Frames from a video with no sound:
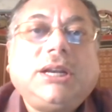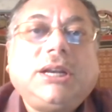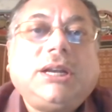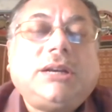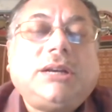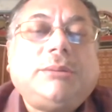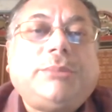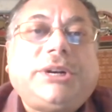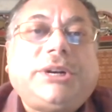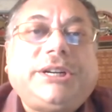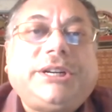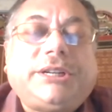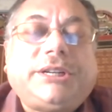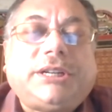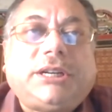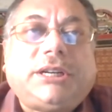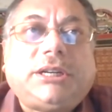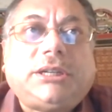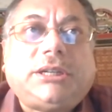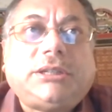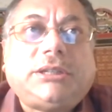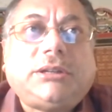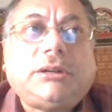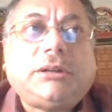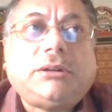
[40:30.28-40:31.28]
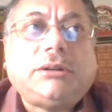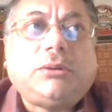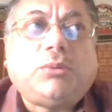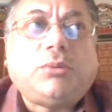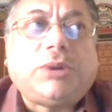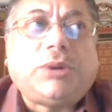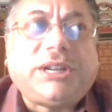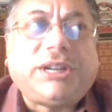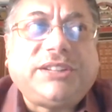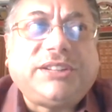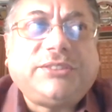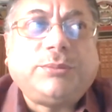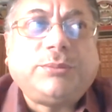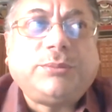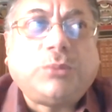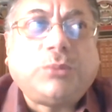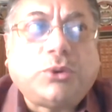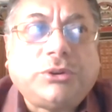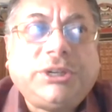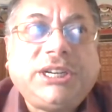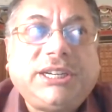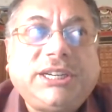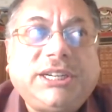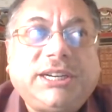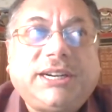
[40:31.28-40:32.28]
But what is more
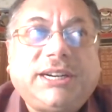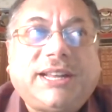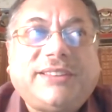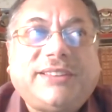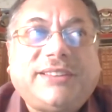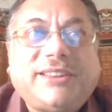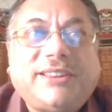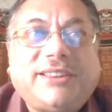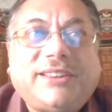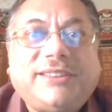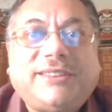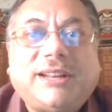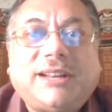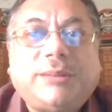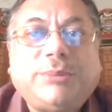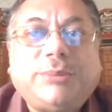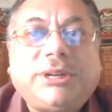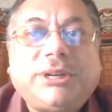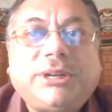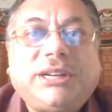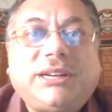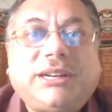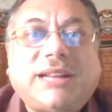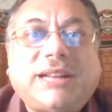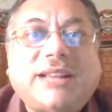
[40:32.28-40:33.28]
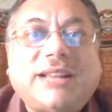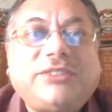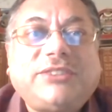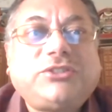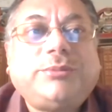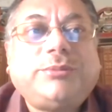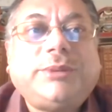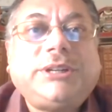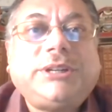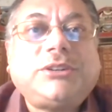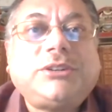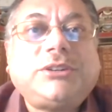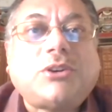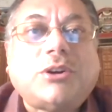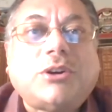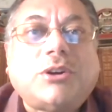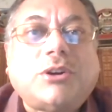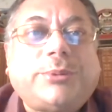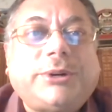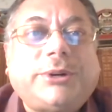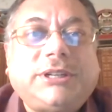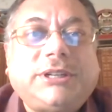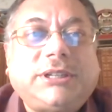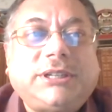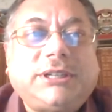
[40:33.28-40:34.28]
needed, as I said, I mean, it has to be
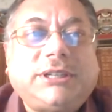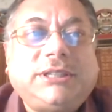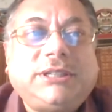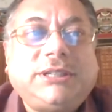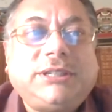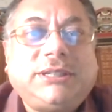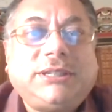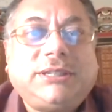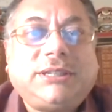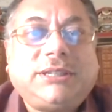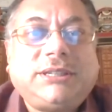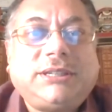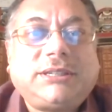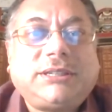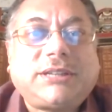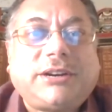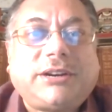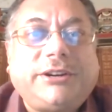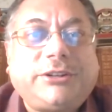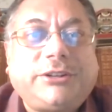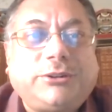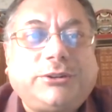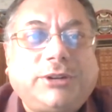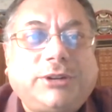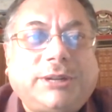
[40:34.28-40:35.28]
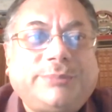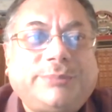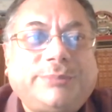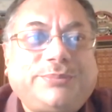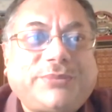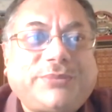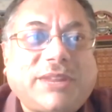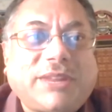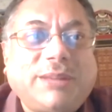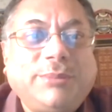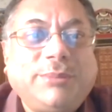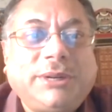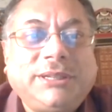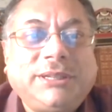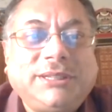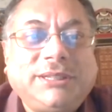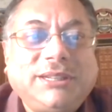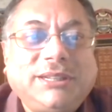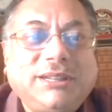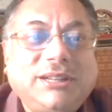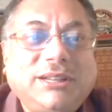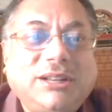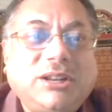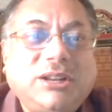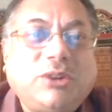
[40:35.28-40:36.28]
incorporated in the curriculum. I mean,
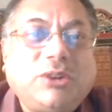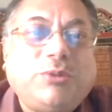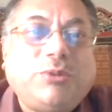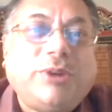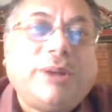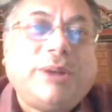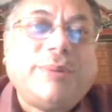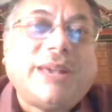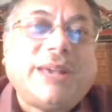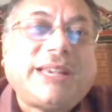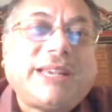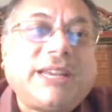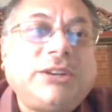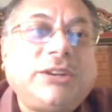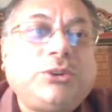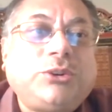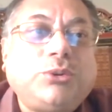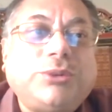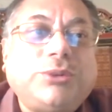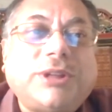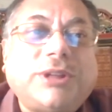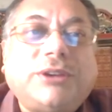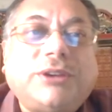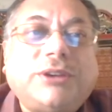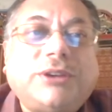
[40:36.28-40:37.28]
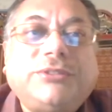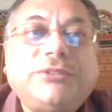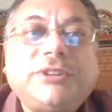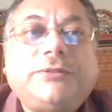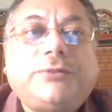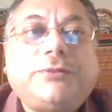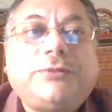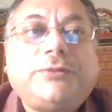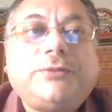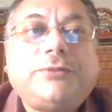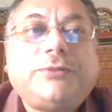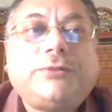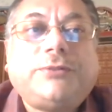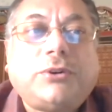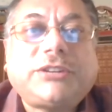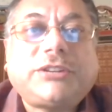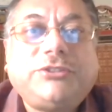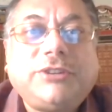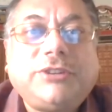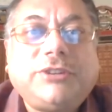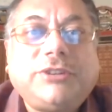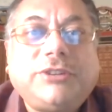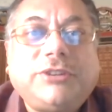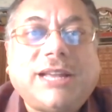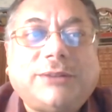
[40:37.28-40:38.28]
back in 2004,
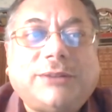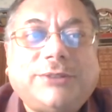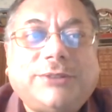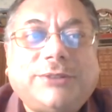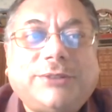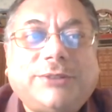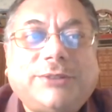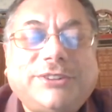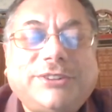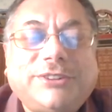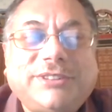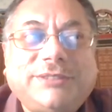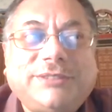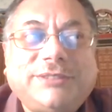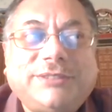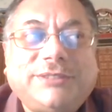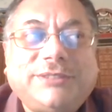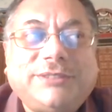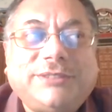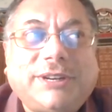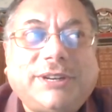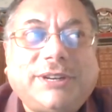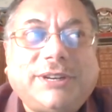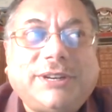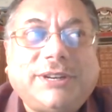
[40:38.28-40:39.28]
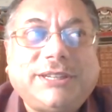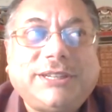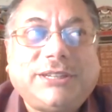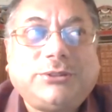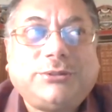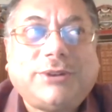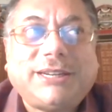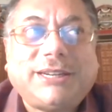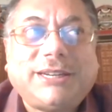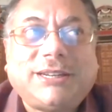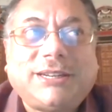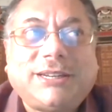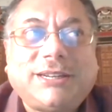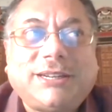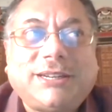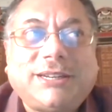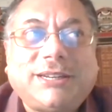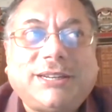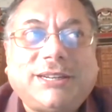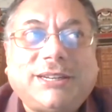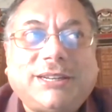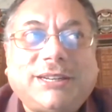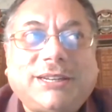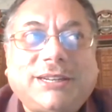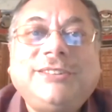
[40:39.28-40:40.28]
actually, I was invited to write
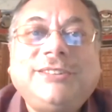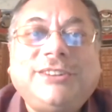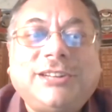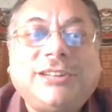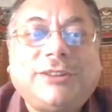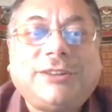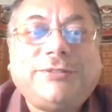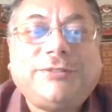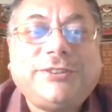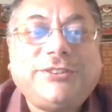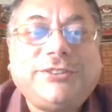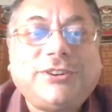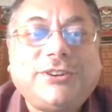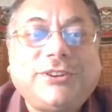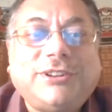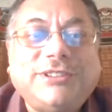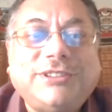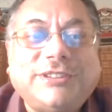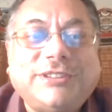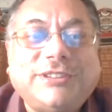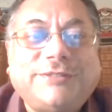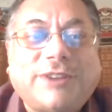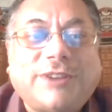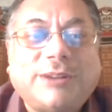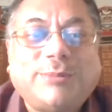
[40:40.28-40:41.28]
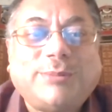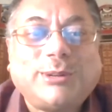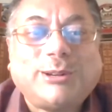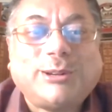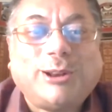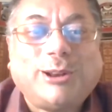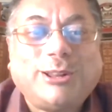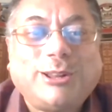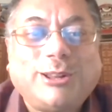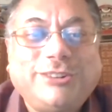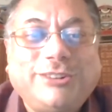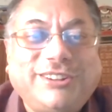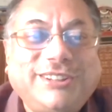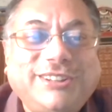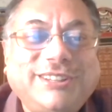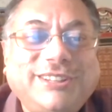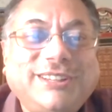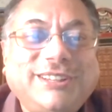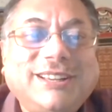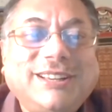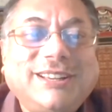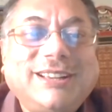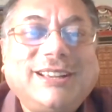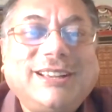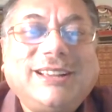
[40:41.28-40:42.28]
an article in the Indian Journal of Physiology and
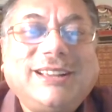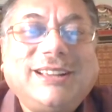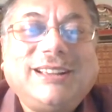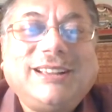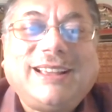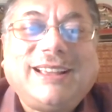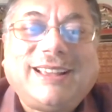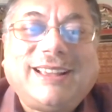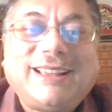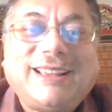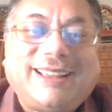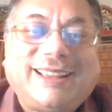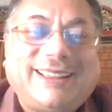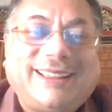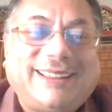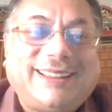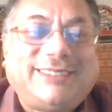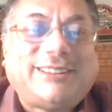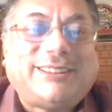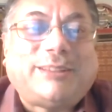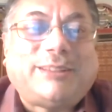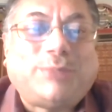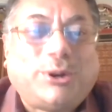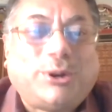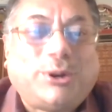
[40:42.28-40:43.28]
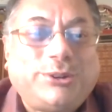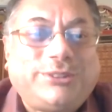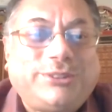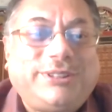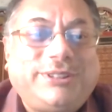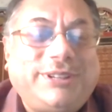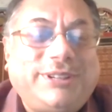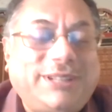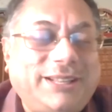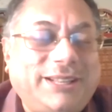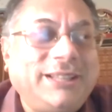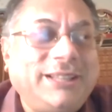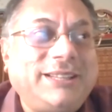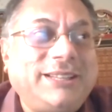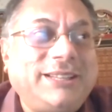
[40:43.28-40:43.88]
Pharmacology about